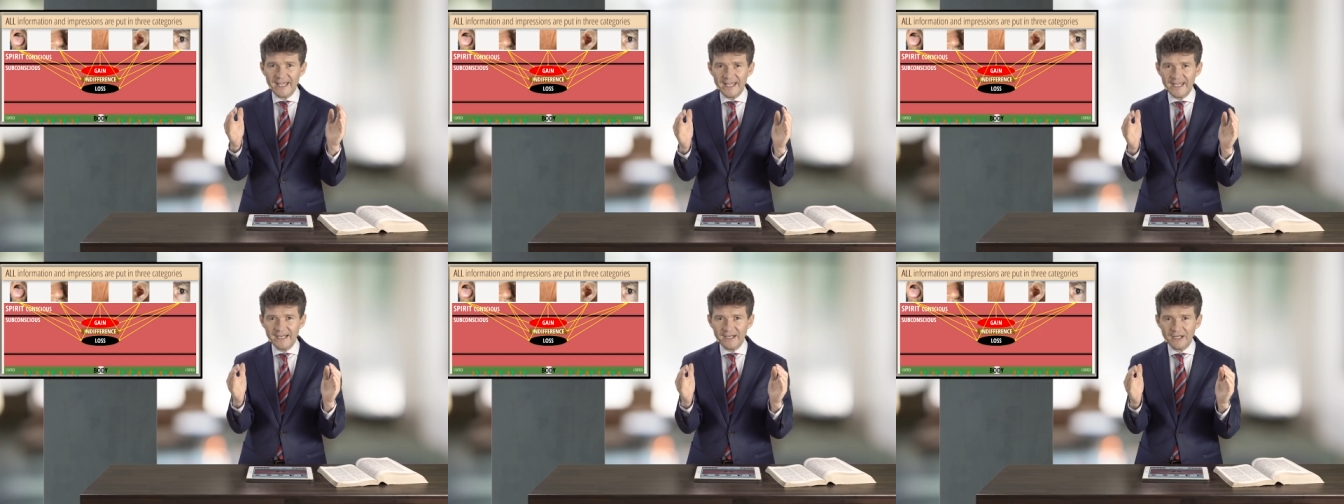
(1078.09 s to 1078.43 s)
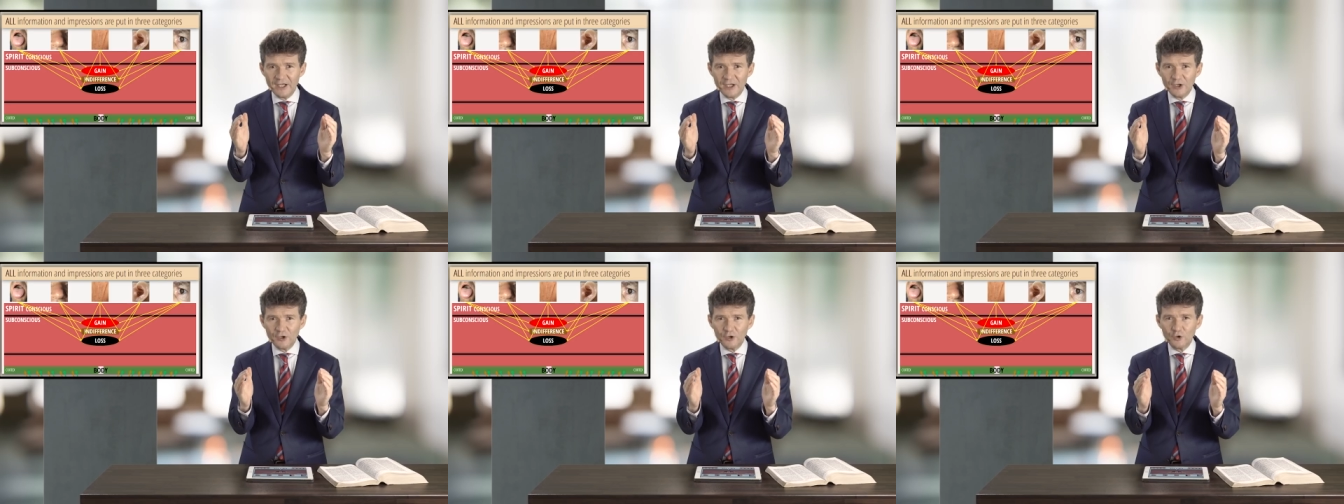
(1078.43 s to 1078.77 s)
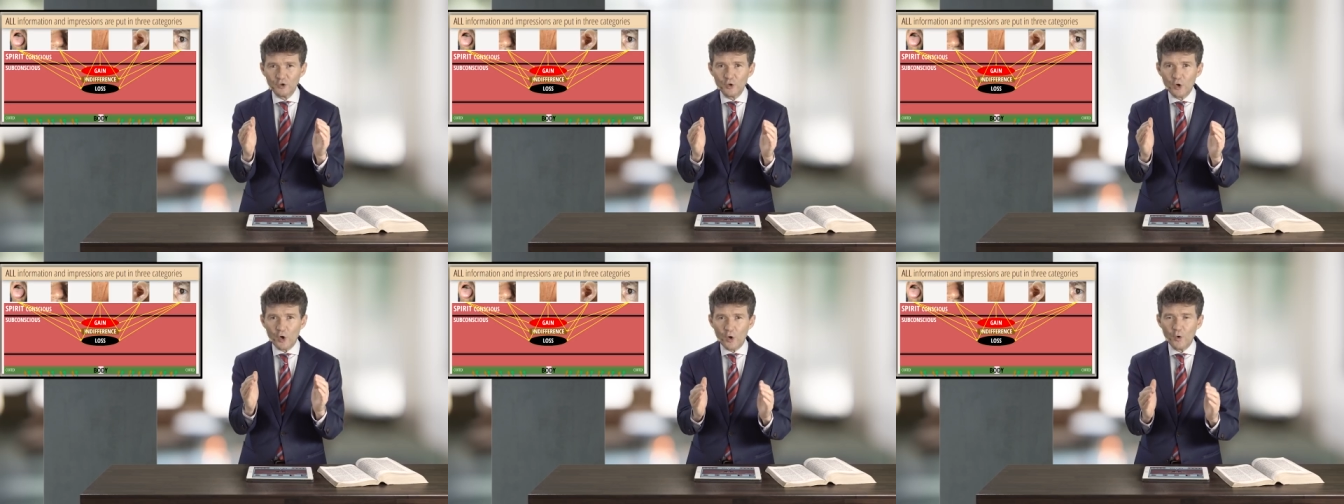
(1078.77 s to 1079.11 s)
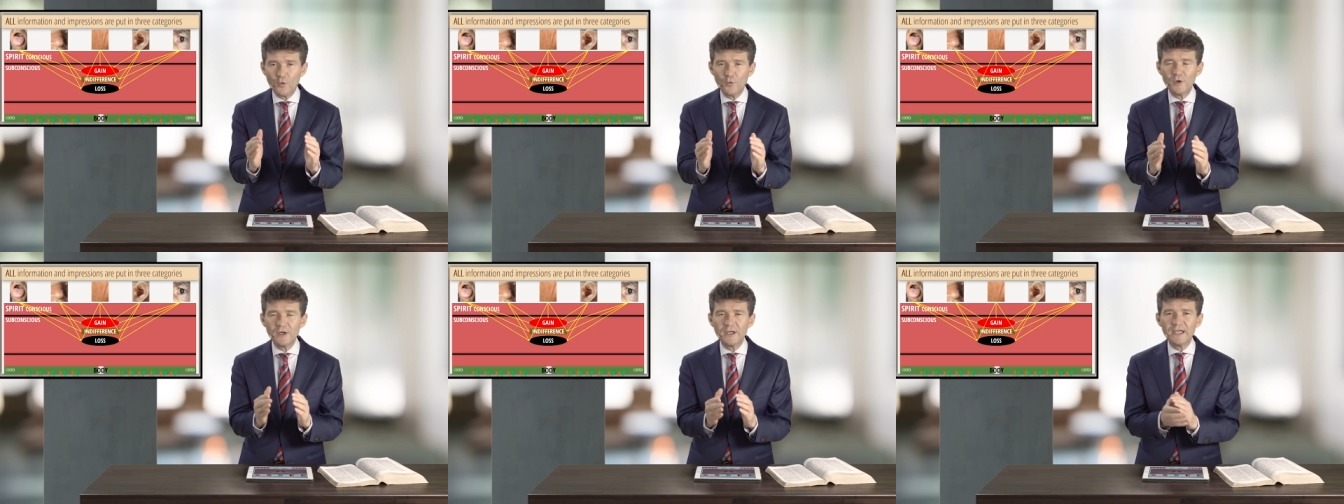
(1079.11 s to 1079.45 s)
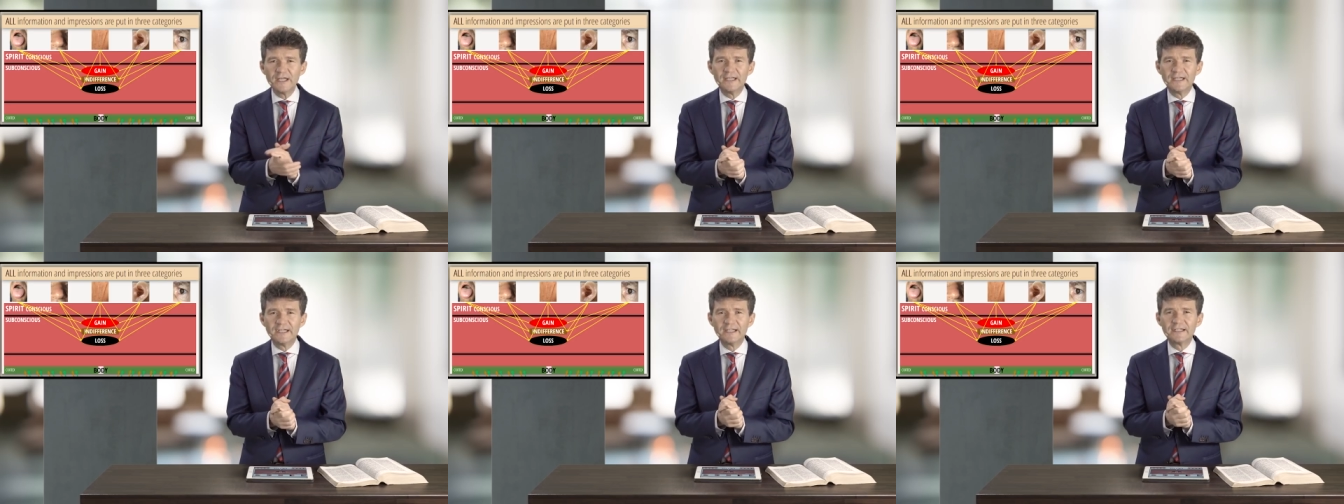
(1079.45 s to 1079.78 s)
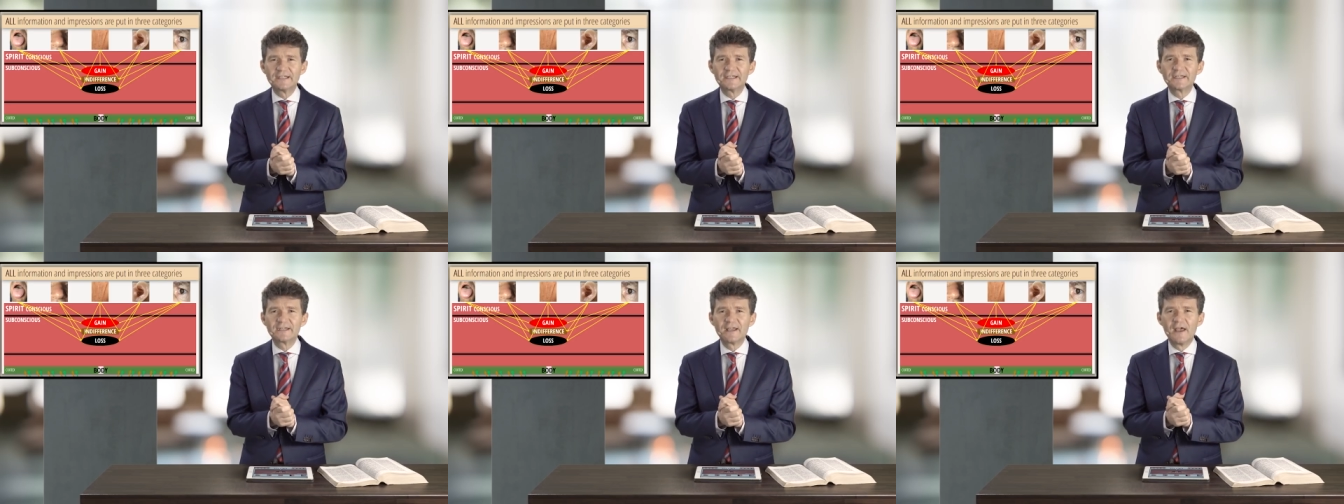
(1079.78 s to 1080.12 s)
in only
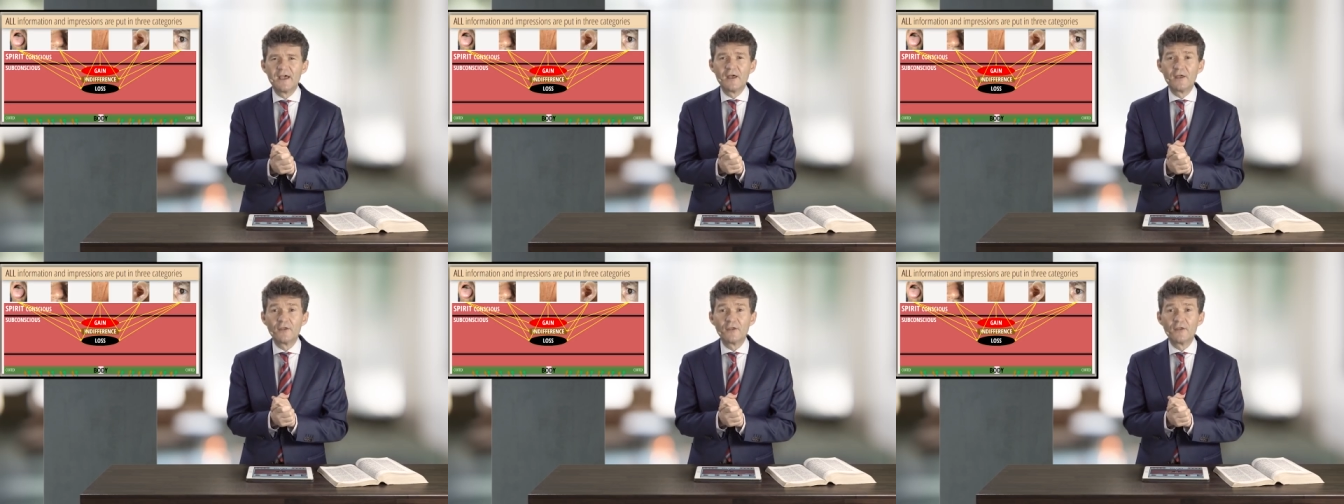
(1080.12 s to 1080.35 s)
these